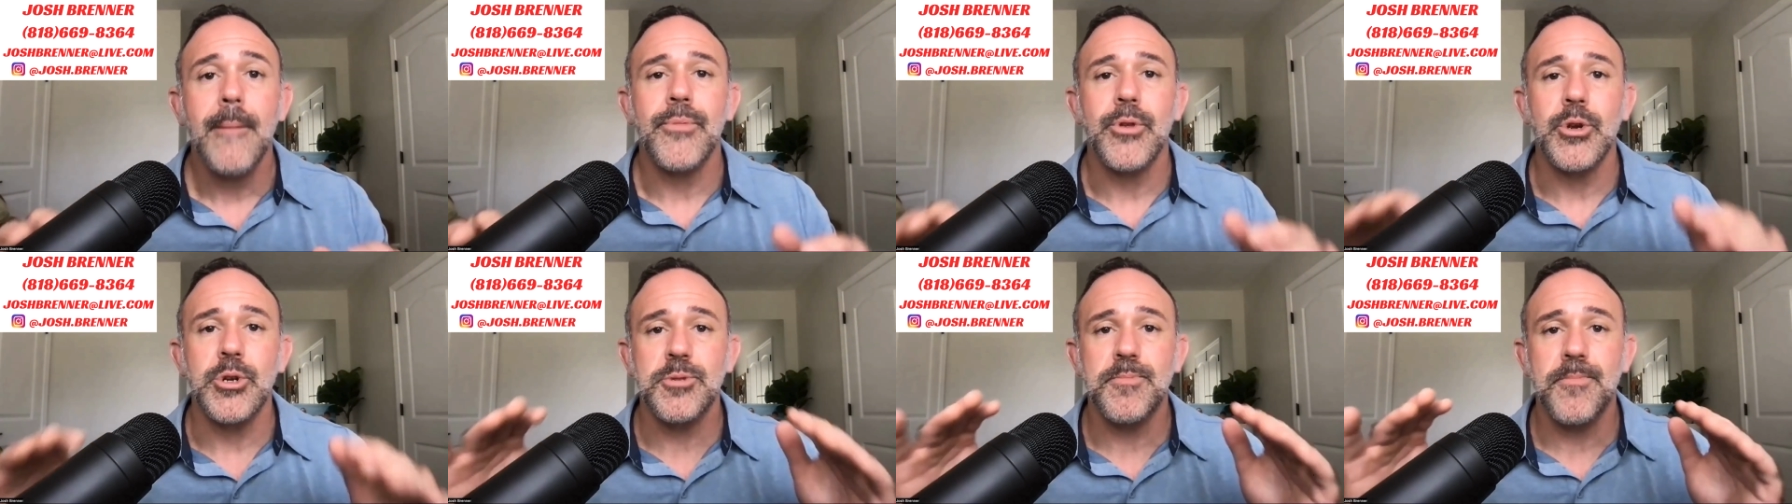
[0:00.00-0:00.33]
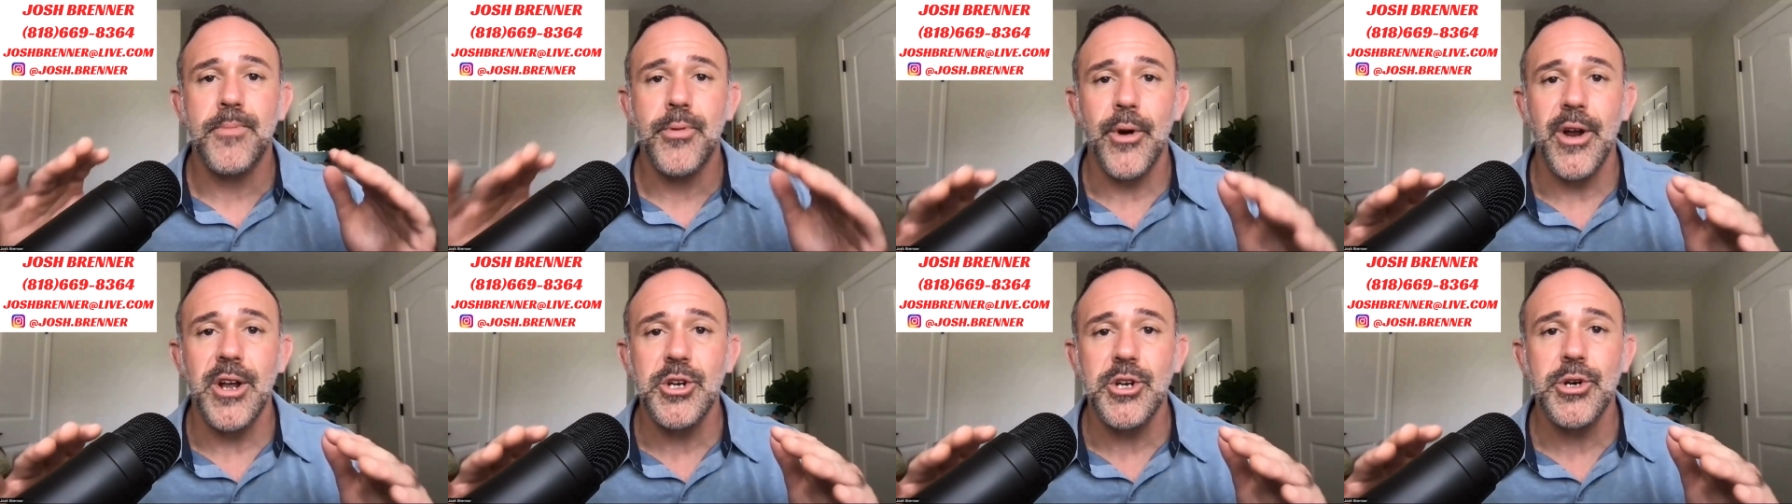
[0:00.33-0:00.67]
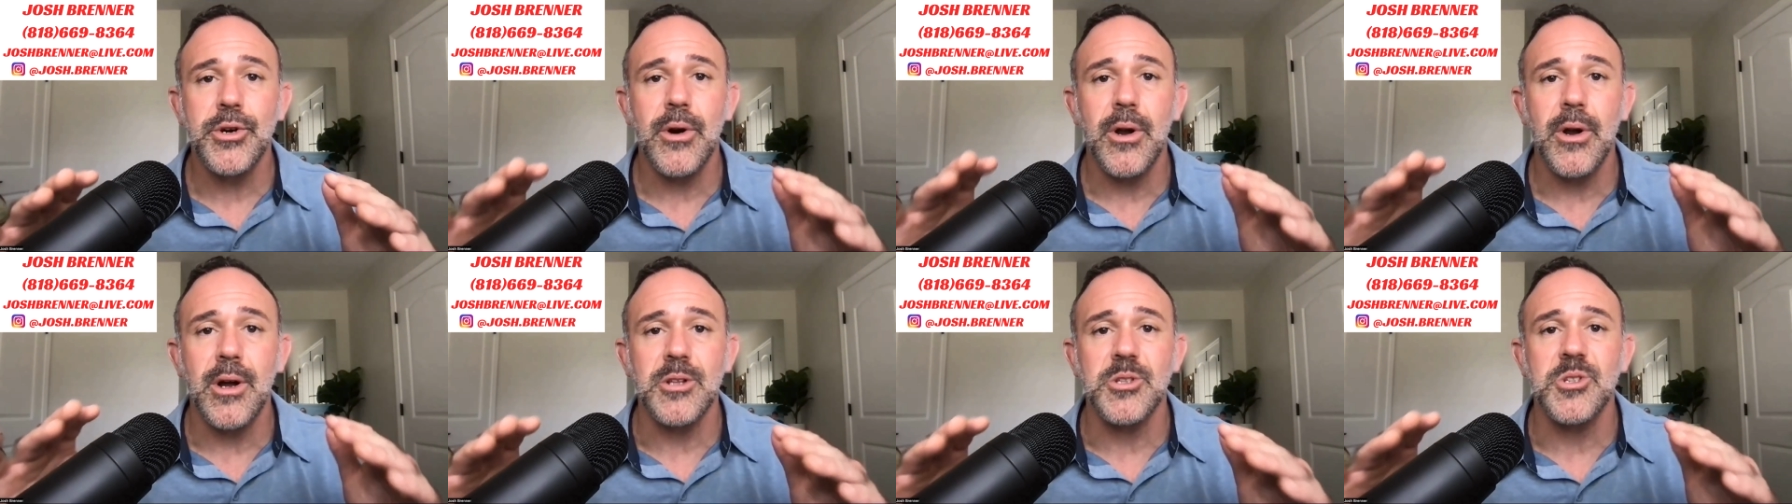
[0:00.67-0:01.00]
There's
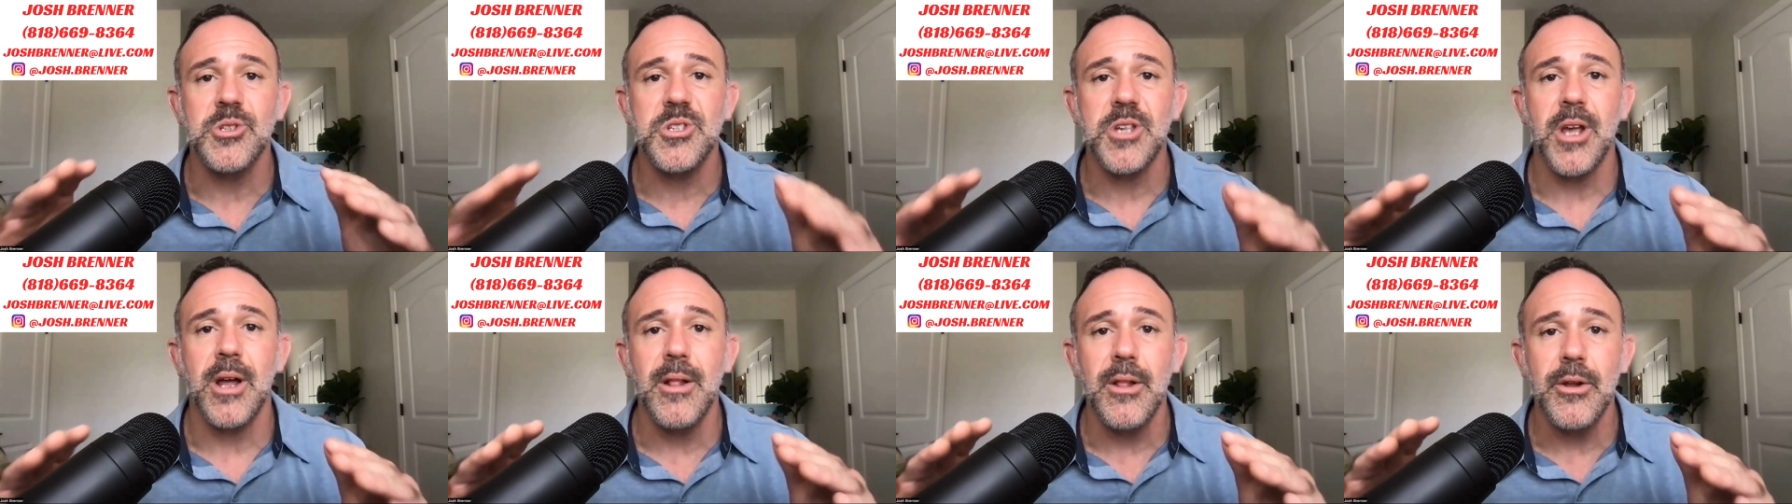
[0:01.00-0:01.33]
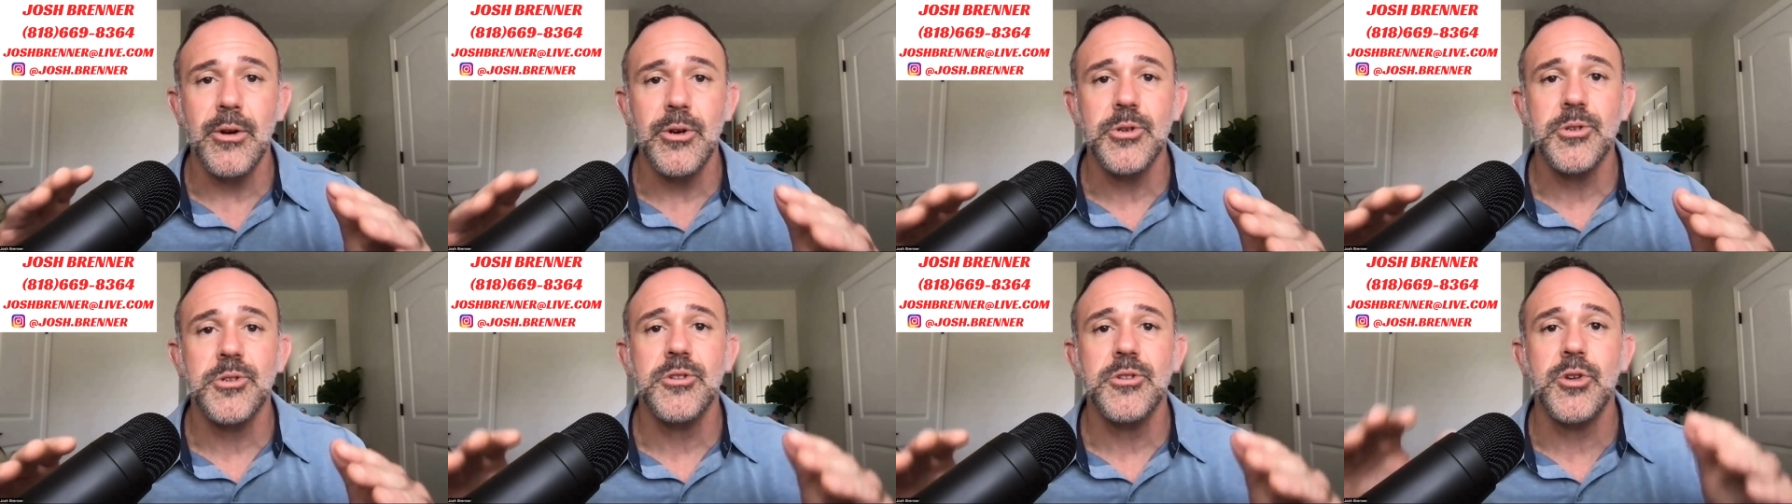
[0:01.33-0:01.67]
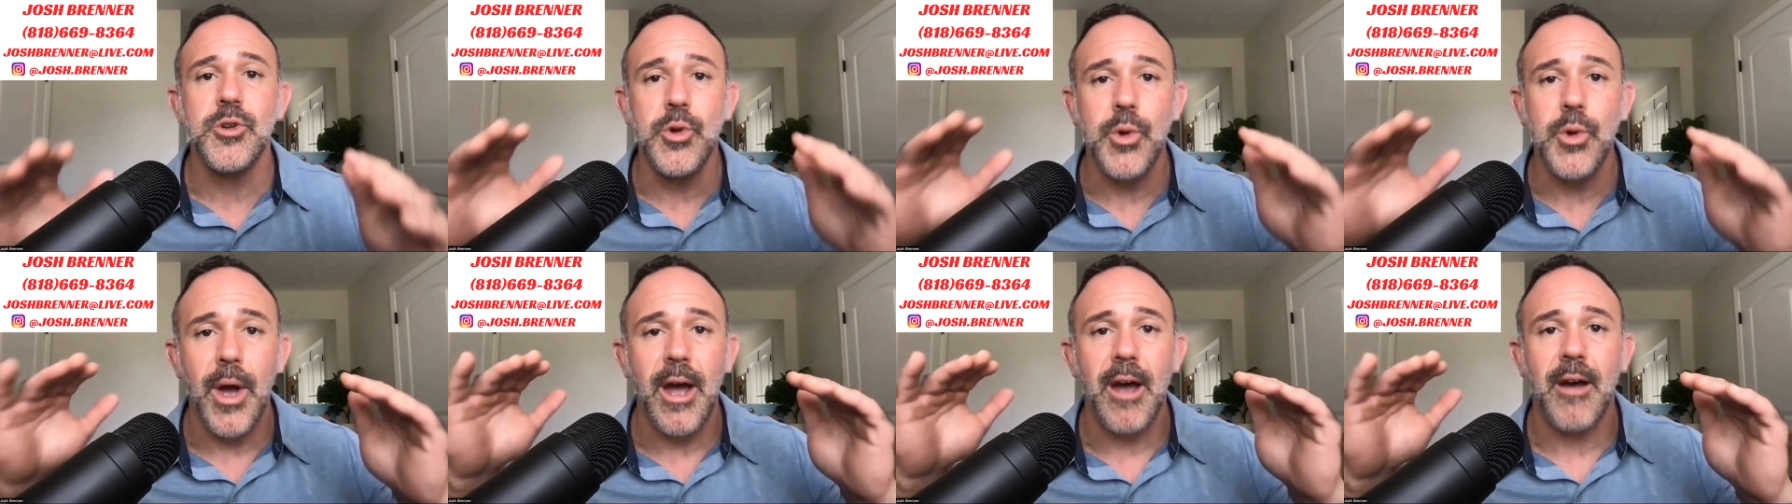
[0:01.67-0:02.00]
pressure on sellers
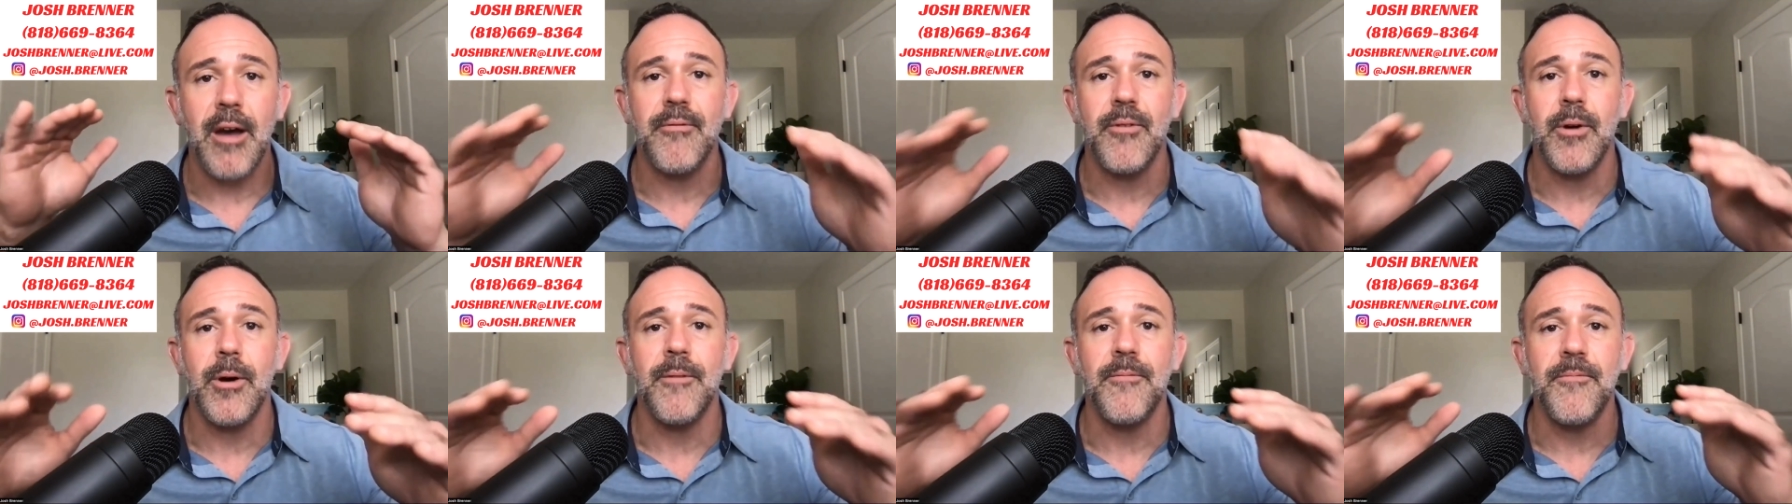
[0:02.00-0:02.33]
to have